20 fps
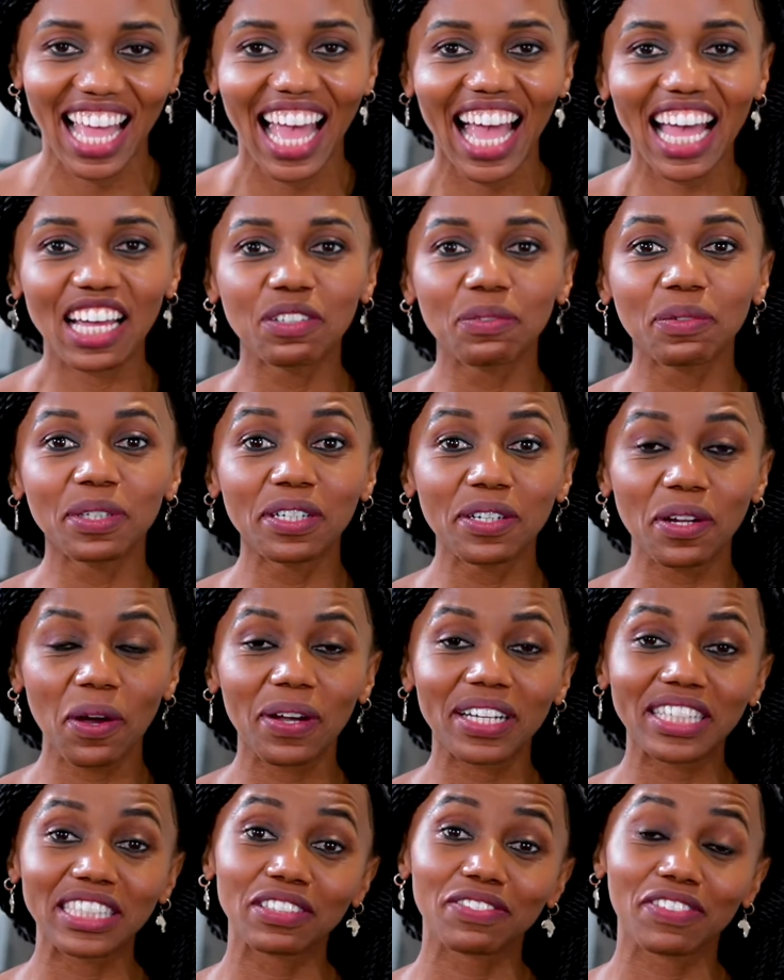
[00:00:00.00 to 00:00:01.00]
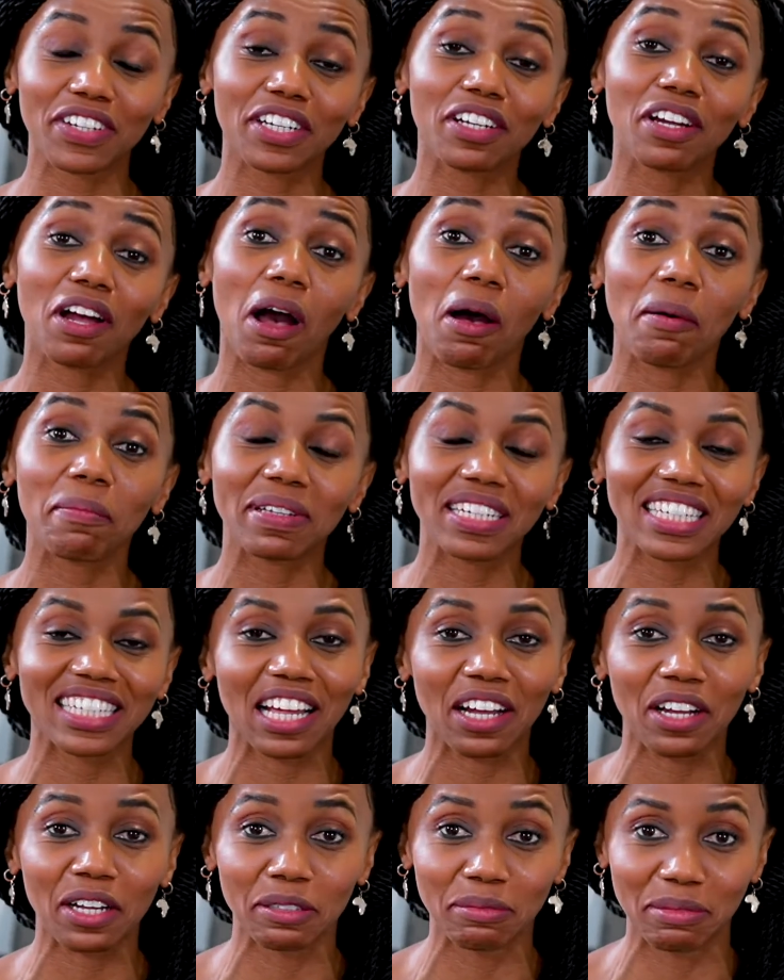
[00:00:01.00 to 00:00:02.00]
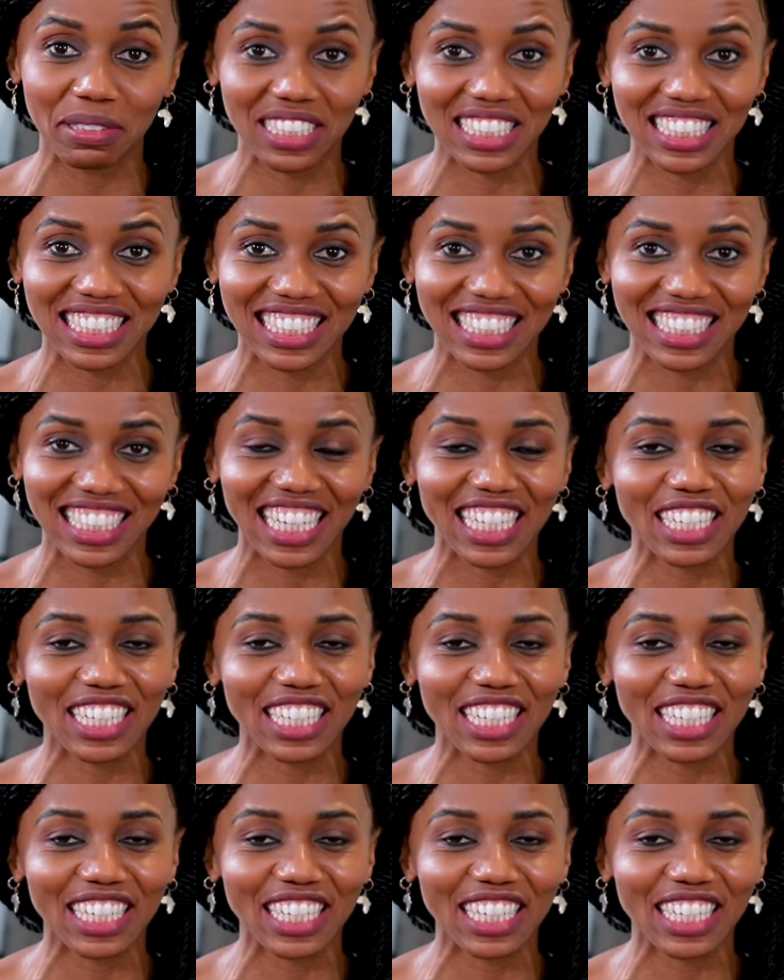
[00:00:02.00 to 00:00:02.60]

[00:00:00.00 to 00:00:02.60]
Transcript: and we know it is very common in our community,